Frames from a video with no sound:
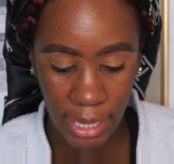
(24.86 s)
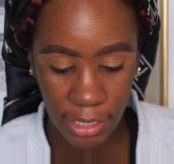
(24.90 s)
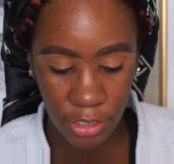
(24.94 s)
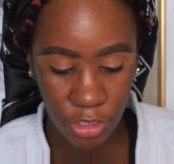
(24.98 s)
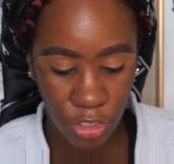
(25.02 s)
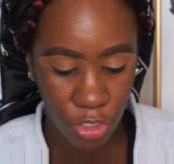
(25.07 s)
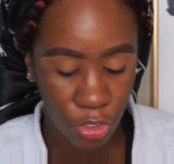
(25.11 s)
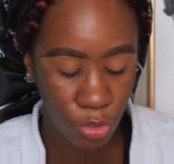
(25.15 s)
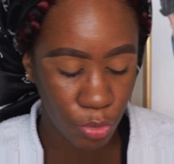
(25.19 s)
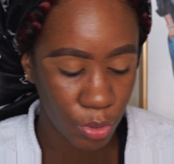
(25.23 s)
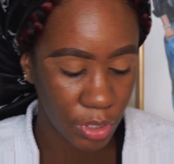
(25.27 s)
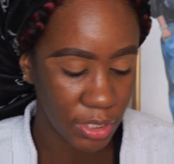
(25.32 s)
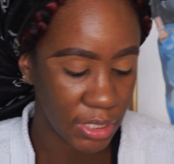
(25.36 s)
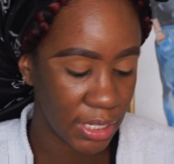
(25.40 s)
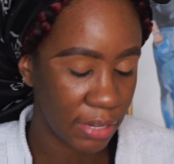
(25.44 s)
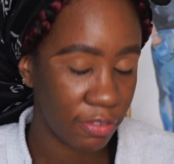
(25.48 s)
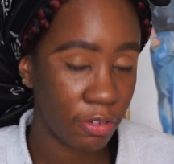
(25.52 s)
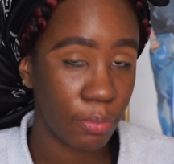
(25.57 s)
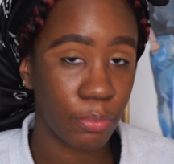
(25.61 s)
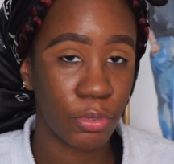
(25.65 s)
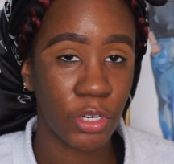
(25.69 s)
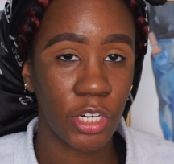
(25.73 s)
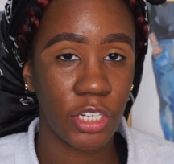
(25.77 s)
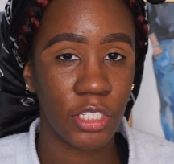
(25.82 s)
that
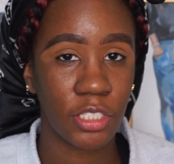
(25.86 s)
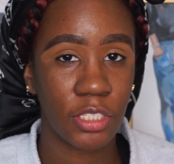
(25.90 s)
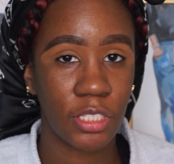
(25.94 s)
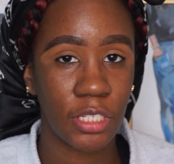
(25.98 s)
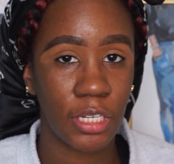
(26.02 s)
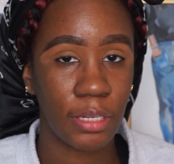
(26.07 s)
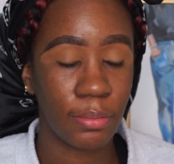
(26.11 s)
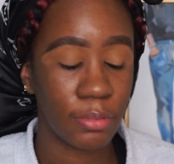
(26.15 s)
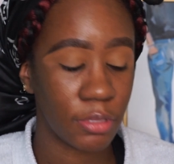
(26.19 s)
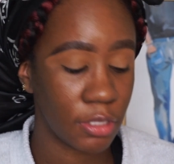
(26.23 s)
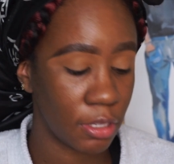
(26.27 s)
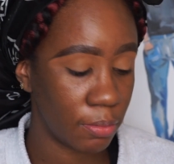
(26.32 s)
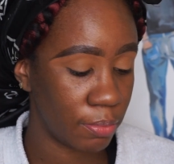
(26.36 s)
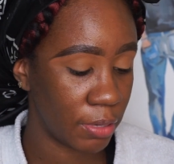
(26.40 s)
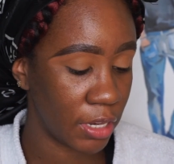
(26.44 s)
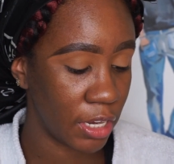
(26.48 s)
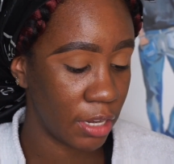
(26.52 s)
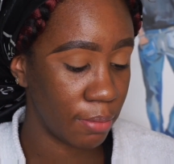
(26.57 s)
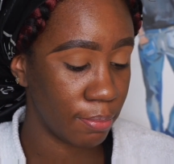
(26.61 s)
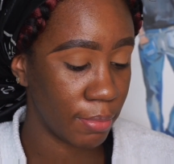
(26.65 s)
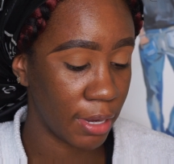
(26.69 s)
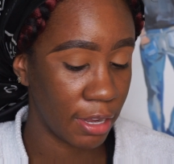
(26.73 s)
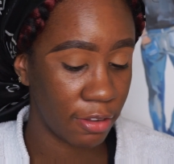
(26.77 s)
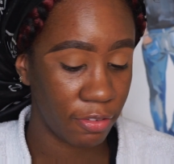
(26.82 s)
217 brush seems to
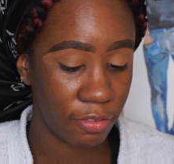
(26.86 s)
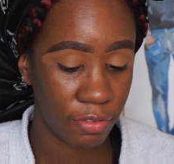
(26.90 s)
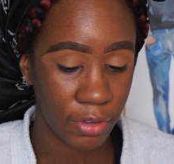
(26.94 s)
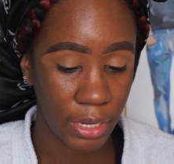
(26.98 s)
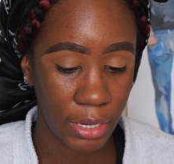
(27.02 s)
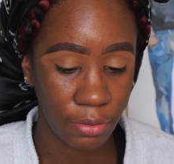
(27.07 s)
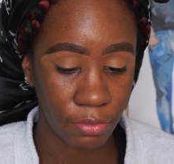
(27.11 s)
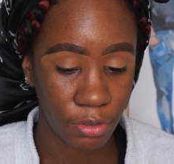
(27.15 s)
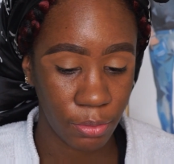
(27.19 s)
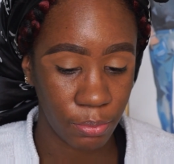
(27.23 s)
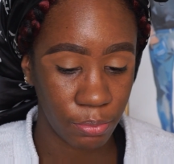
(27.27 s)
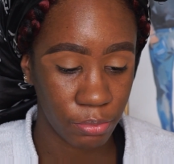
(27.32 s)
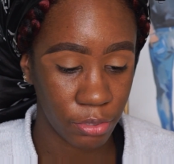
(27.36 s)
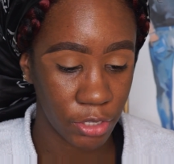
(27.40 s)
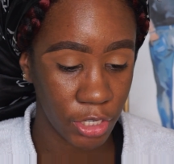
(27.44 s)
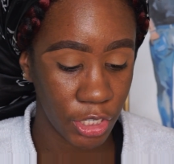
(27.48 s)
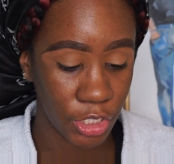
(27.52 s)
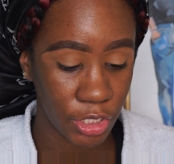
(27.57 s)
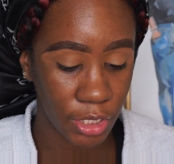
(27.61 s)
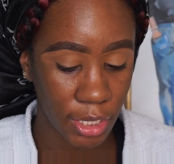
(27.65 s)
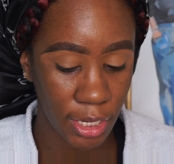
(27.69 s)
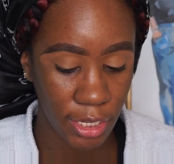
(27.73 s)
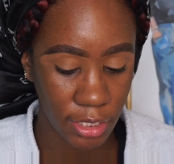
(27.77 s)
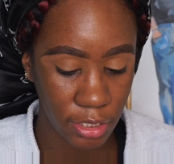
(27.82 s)
be my favorite
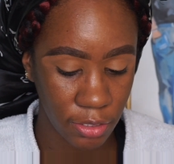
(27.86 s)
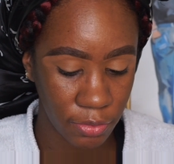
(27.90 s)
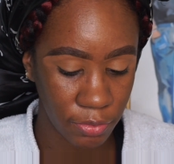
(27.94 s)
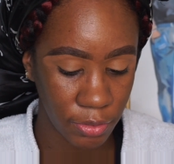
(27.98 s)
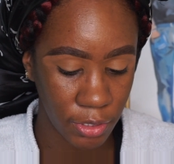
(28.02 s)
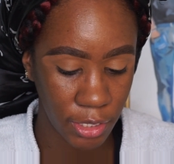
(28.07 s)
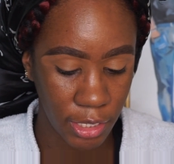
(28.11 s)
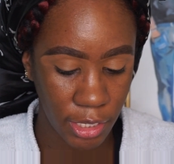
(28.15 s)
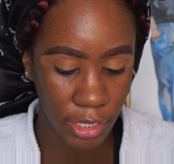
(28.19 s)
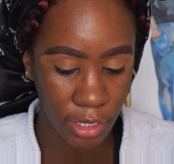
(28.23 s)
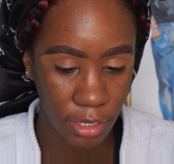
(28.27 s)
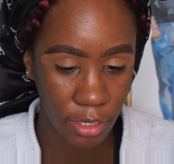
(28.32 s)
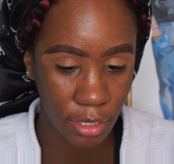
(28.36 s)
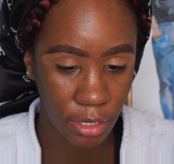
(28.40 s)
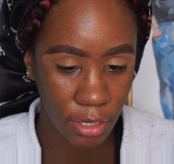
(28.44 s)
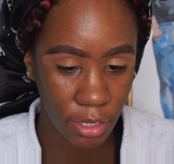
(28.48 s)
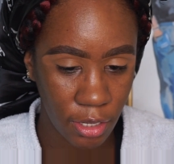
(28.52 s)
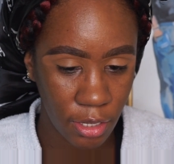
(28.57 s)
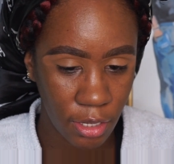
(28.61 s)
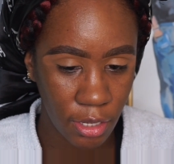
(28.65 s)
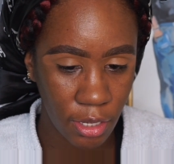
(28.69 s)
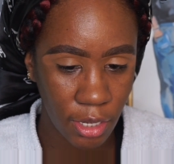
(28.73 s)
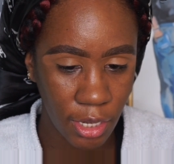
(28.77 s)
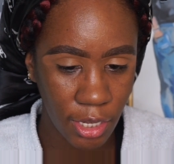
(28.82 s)
brush as of late
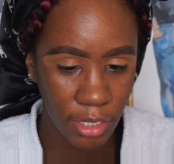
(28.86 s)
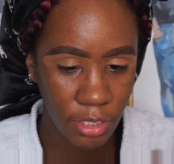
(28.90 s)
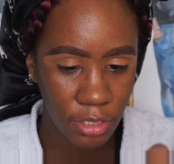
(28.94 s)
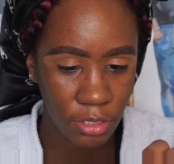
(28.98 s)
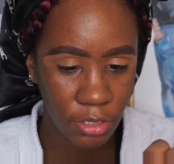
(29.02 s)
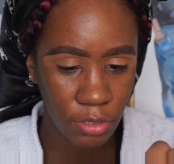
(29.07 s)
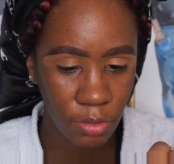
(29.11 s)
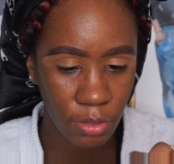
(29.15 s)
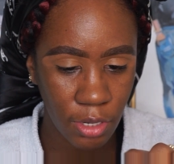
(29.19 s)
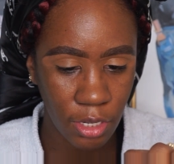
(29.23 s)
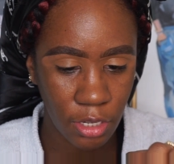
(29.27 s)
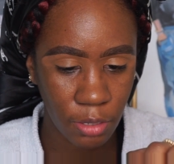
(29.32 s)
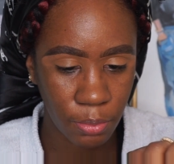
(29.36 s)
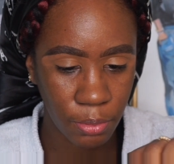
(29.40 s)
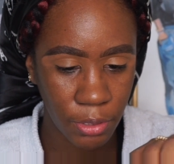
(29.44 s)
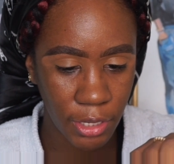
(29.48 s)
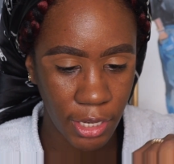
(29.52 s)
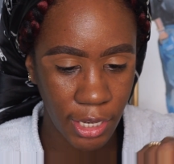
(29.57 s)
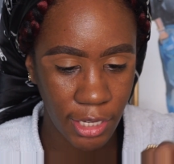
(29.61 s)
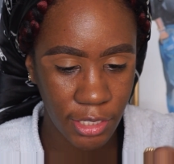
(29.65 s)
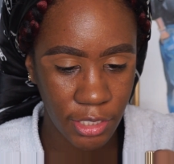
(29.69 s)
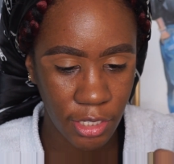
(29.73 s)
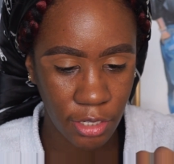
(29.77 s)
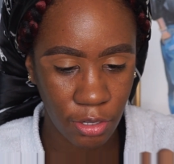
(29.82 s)
I still got the
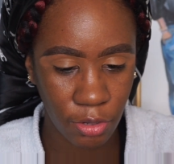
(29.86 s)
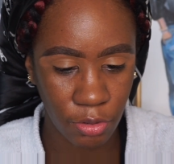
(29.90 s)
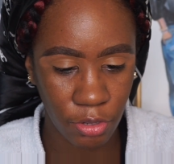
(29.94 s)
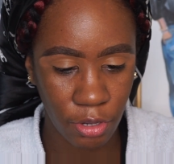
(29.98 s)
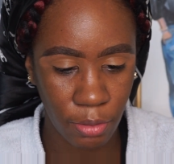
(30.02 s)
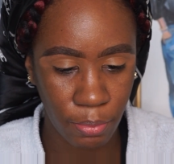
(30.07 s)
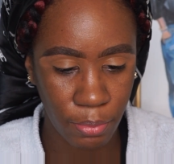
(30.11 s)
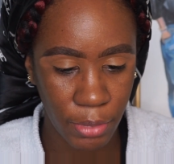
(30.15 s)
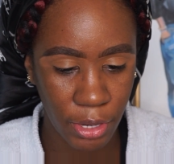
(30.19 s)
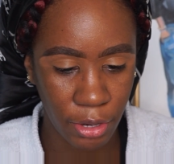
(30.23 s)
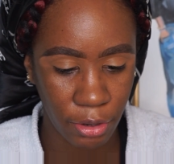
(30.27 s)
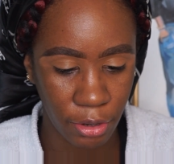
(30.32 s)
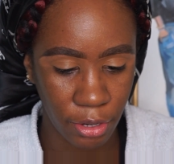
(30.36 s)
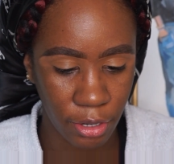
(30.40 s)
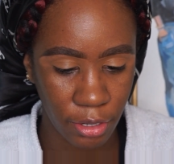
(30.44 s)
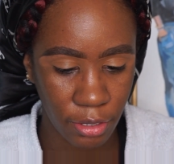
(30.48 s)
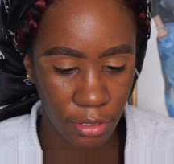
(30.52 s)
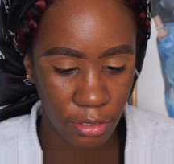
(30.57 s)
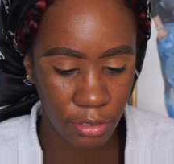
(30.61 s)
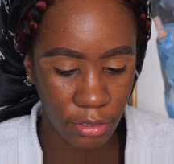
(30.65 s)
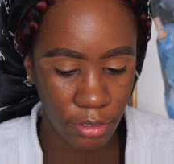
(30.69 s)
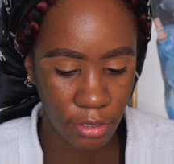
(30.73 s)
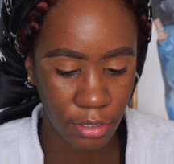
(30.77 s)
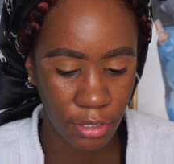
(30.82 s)
plastic on the mirror.
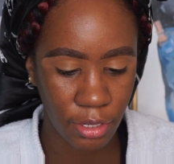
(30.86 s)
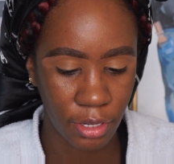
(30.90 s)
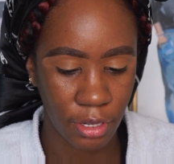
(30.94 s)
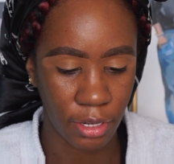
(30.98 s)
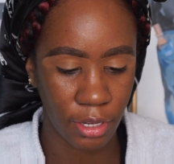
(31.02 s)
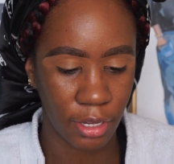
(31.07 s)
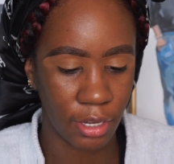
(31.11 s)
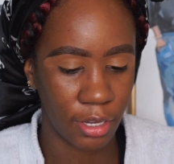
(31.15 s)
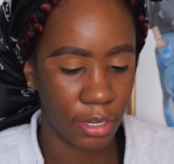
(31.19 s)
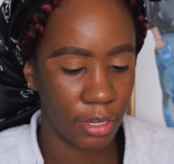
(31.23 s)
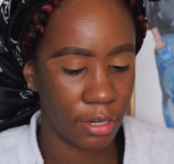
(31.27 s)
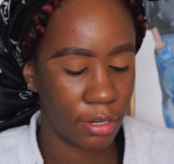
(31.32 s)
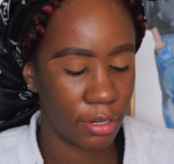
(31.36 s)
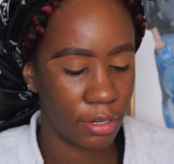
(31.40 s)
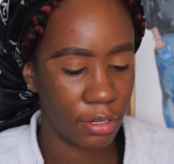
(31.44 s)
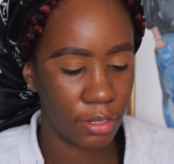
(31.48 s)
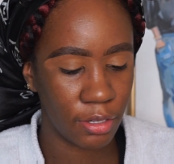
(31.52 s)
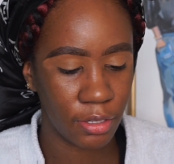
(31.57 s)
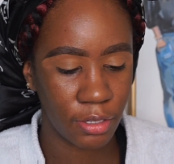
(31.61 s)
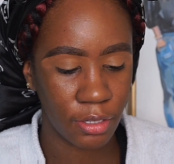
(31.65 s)
Look at that.